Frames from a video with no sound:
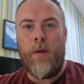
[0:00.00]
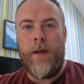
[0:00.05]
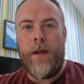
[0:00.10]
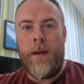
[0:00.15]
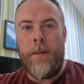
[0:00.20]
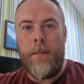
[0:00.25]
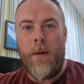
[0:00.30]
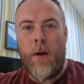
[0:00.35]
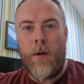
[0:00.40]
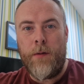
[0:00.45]

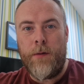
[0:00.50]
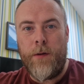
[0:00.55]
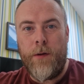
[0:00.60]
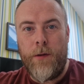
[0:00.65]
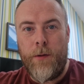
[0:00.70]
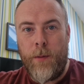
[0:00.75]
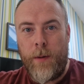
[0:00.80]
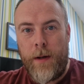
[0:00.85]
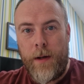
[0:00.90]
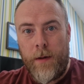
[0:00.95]
the Marsden
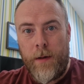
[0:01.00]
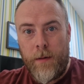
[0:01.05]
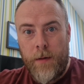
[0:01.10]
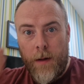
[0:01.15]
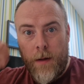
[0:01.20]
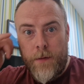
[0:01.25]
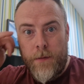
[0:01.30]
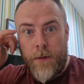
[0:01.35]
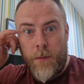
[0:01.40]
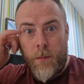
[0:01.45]
to Edale
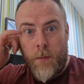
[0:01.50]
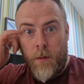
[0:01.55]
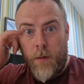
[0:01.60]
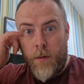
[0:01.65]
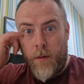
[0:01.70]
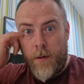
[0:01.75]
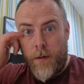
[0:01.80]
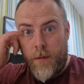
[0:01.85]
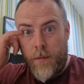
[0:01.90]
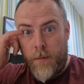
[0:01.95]
Classic walk
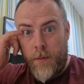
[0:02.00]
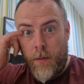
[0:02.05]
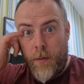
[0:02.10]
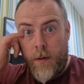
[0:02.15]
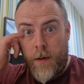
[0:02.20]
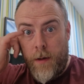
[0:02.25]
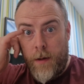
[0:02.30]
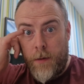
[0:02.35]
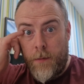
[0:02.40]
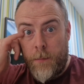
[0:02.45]
that I'm doing
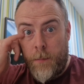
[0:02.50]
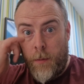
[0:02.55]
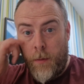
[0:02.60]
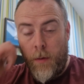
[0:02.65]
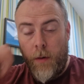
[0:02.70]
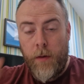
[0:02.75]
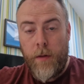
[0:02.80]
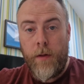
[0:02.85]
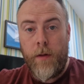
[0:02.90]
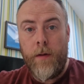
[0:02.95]
next
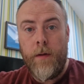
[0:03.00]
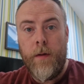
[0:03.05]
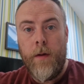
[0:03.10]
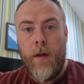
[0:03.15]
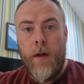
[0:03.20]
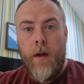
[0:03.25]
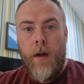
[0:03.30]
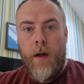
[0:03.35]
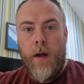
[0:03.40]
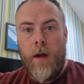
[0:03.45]
month.
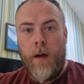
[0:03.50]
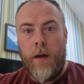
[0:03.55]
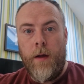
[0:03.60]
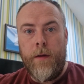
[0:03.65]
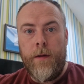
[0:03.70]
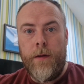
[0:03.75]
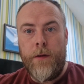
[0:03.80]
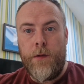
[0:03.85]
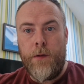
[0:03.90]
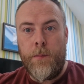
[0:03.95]

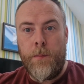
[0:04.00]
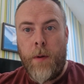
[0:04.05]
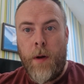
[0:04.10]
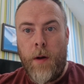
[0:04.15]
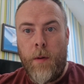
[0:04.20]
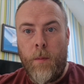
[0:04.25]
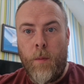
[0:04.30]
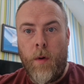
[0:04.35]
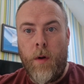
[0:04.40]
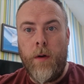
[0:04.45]
This is
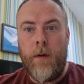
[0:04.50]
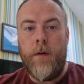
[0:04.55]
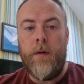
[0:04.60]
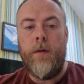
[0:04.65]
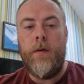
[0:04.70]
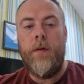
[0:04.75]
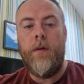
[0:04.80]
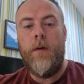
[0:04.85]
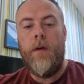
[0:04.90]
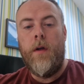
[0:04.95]
part one,
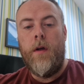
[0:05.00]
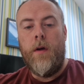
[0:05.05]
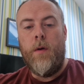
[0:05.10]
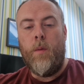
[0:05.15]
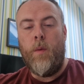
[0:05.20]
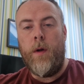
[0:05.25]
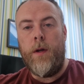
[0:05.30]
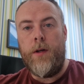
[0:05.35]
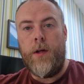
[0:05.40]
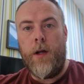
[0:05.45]

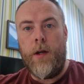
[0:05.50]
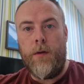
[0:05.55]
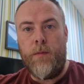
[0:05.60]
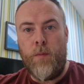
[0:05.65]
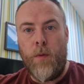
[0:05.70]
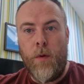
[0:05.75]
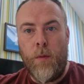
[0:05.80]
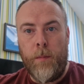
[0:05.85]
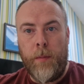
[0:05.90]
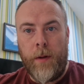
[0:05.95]
which is
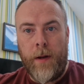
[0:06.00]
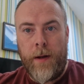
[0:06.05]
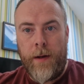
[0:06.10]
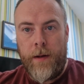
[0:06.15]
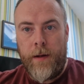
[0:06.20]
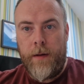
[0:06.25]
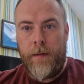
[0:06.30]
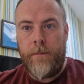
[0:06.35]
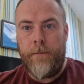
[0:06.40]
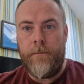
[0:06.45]
route
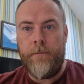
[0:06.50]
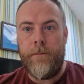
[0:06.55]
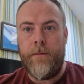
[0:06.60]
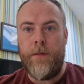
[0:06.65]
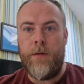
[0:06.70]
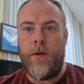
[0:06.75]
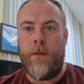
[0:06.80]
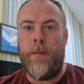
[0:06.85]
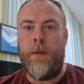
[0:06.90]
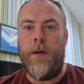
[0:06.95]
planning.
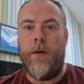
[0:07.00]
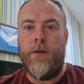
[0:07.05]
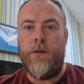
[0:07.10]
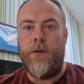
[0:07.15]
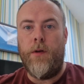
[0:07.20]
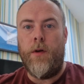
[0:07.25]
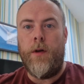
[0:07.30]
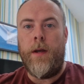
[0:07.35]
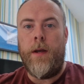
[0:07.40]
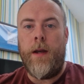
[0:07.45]
So I've been
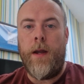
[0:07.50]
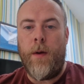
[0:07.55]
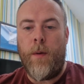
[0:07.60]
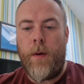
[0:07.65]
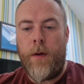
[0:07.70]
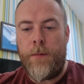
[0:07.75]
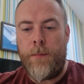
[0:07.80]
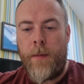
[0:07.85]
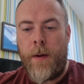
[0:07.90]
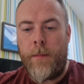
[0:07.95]
studying the
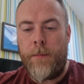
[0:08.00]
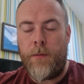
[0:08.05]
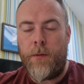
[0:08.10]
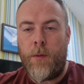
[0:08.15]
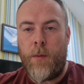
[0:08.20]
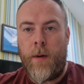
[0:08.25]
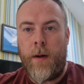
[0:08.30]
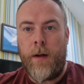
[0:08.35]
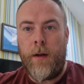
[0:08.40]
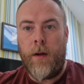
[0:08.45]
OS maps
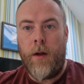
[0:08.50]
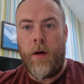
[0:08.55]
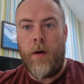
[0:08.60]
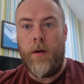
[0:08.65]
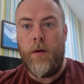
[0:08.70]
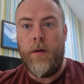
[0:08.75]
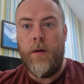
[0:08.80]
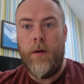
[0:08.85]
quite a lot,